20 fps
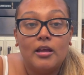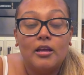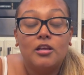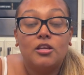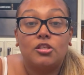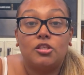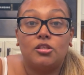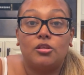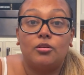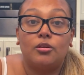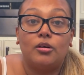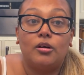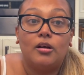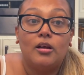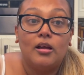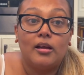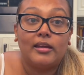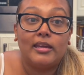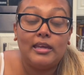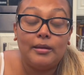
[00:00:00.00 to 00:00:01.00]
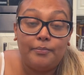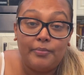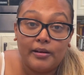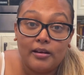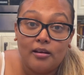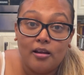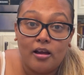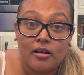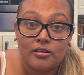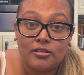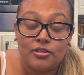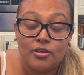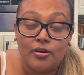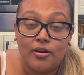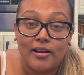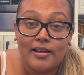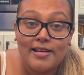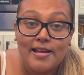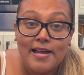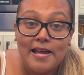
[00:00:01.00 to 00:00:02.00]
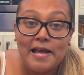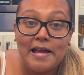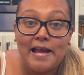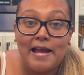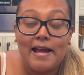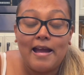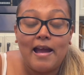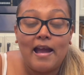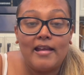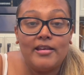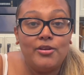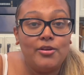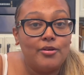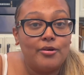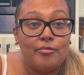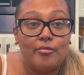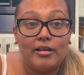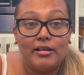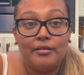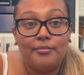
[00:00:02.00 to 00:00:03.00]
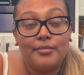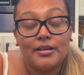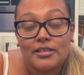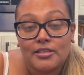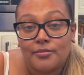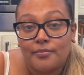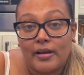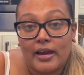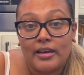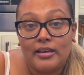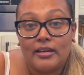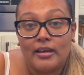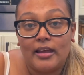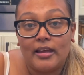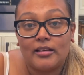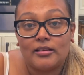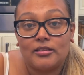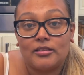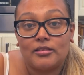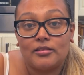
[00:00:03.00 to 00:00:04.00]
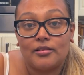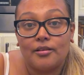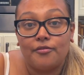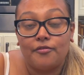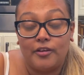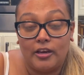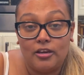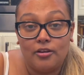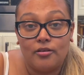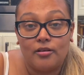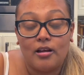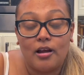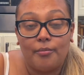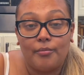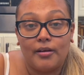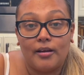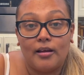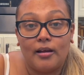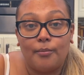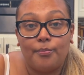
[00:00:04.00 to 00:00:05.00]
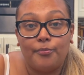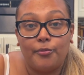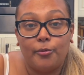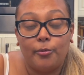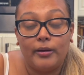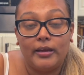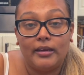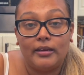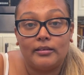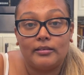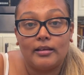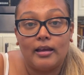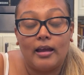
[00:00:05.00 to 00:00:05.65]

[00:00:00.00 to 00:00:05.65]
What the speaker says: So keep it locked on, and you don't want to miss my next video coming up with